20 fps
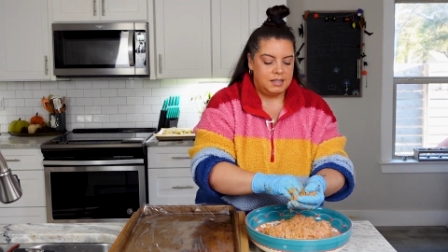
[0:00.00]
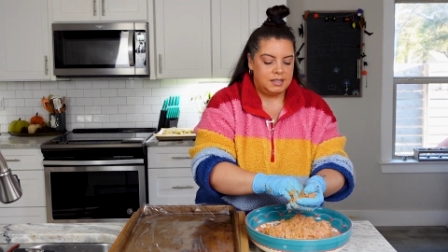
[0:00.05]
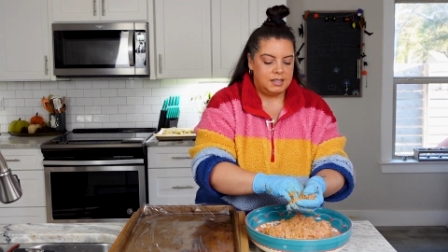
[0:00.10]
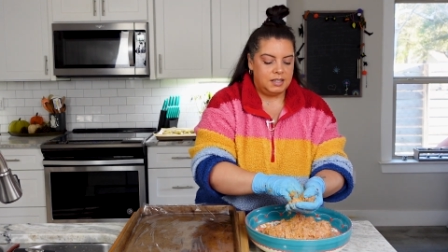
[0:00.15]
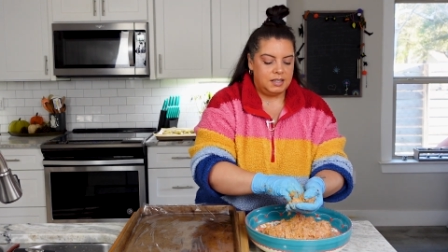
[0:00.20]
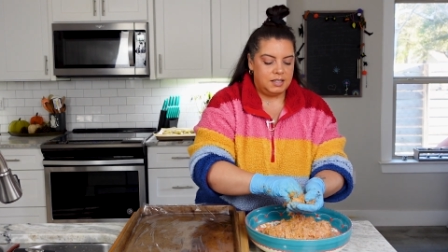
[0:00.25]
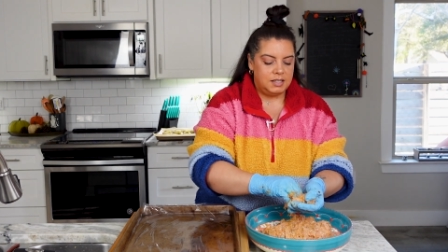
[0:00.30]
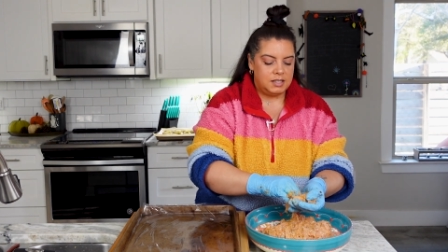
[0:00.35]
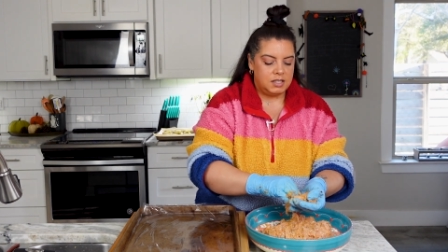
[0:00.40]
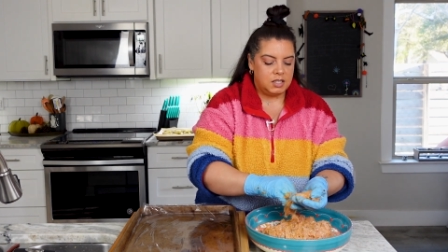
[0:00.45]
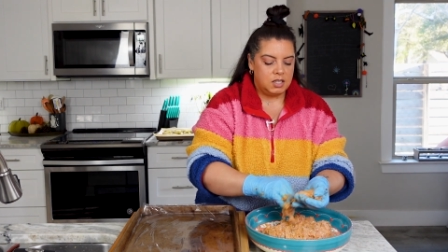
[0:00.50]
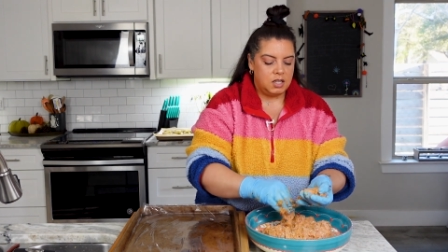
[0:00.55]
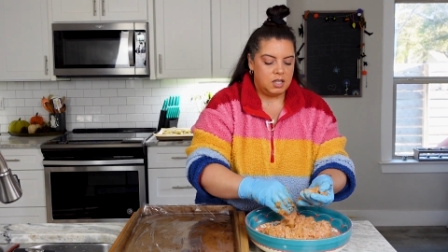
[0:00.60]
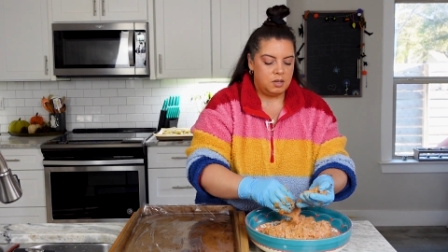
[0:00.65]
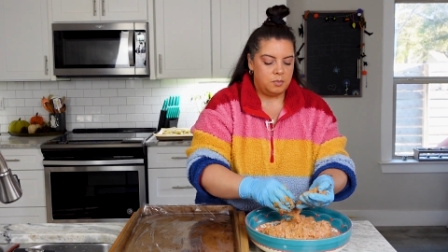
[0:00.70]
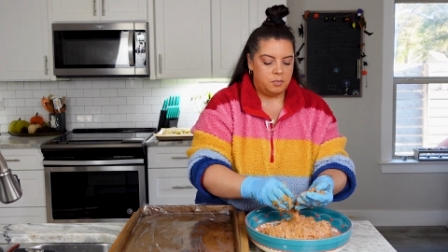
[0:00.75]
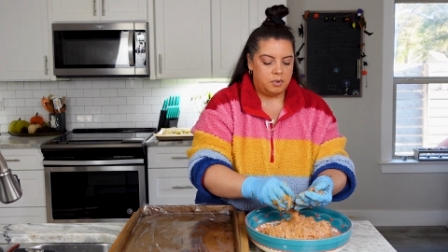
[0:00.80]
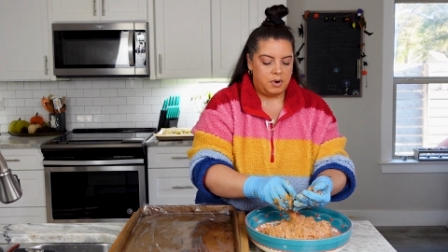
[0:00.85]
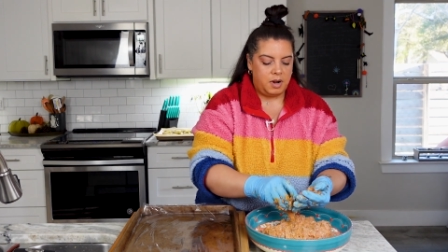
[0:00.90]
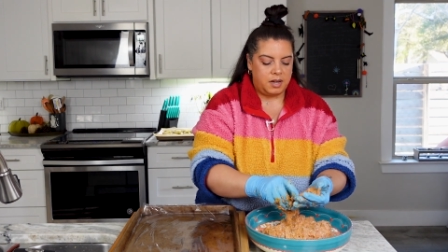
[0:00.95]
The
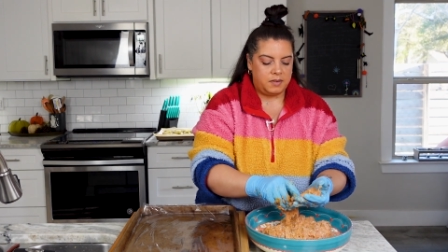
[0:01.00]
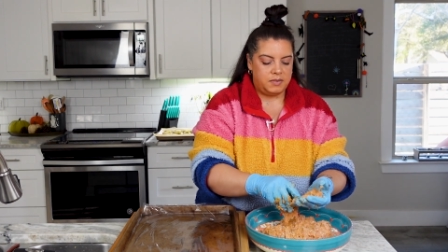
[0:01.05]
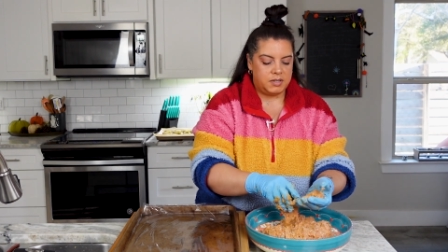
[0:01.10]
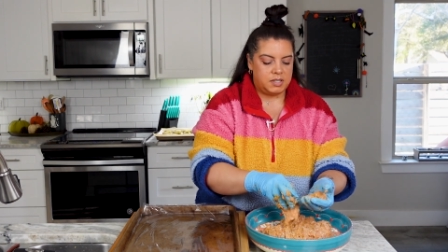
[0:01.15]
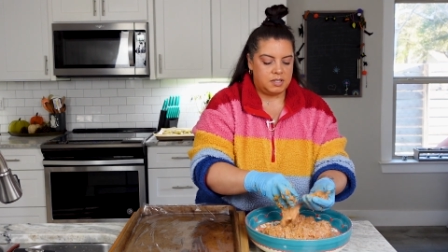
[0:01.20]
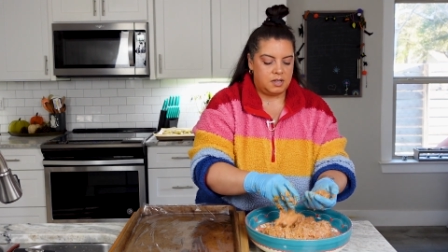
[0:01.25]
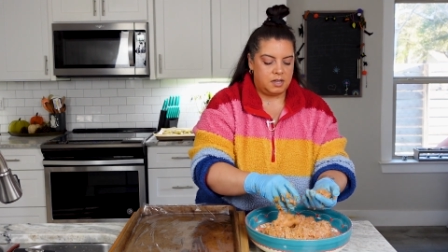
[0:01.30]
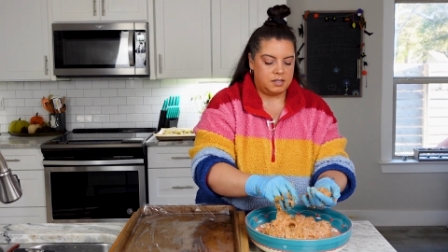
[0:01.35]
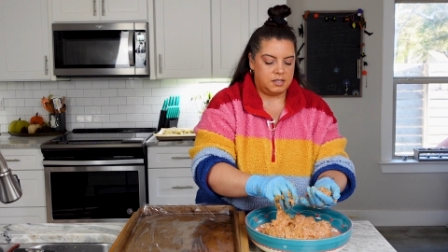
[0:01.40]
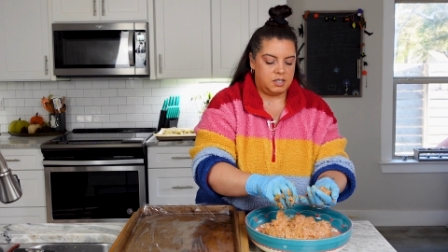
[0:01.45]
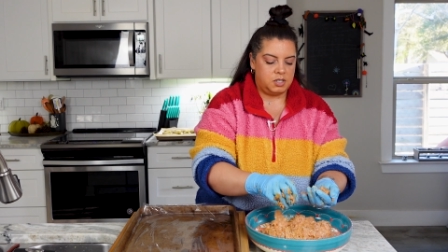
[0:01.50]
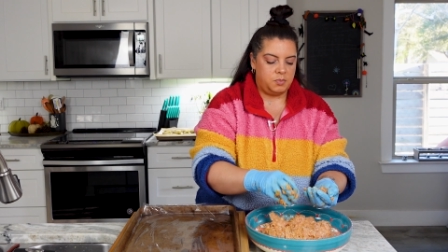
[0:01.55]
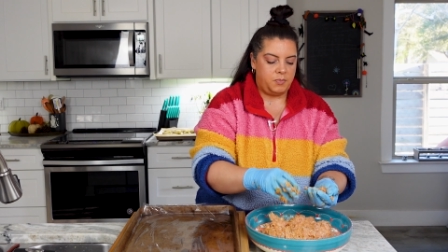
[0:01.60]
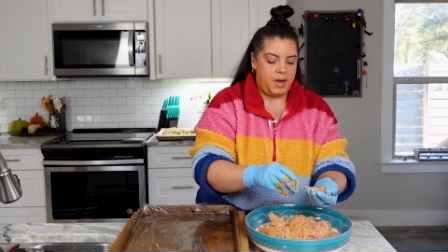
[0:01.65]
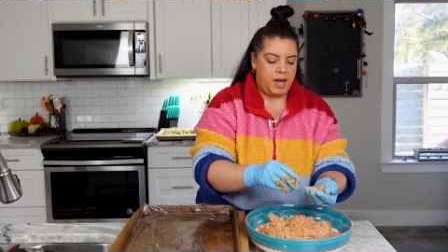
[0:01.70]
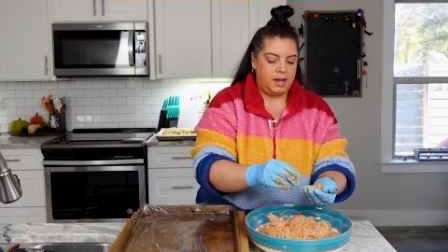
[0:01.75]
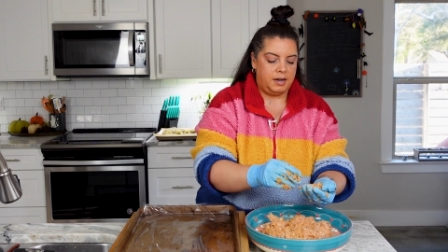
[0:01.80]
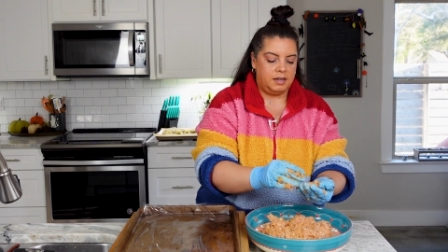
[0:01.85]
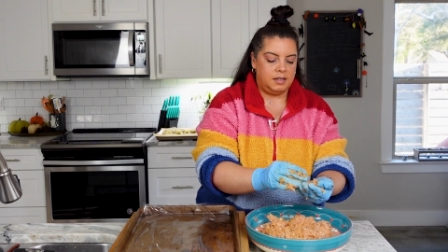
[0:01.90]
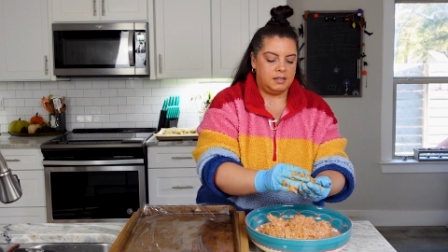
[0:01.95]
little breakfast sausage
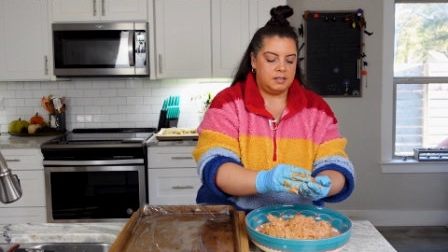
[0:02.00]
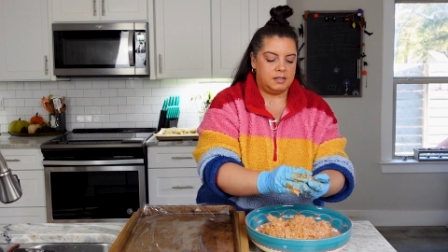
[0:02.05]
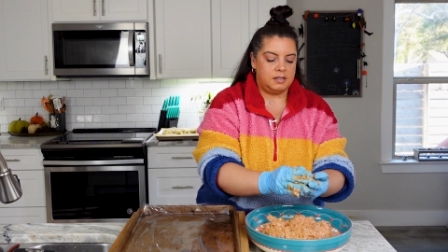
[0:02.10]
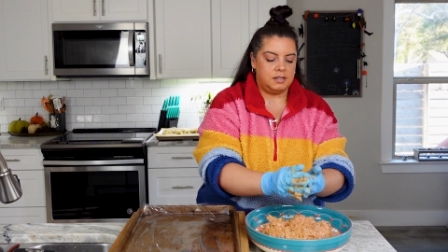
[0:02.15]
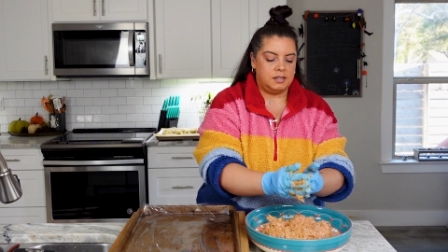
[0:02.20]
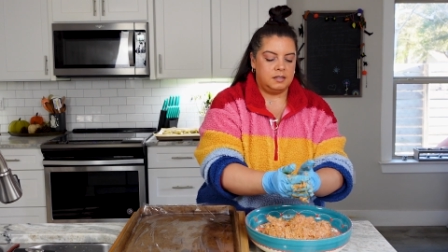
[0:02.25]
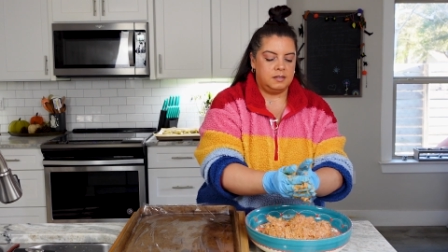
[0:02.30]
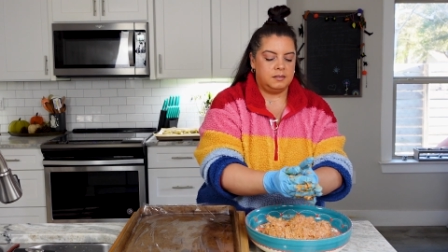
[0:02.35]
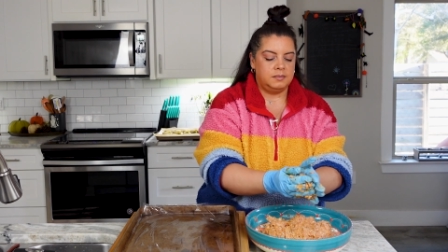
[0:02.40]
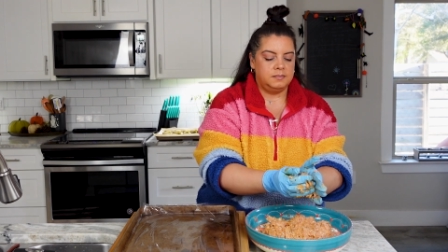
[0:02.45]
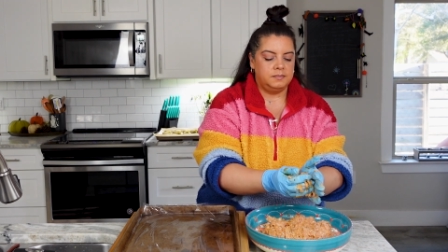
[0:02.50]
patties.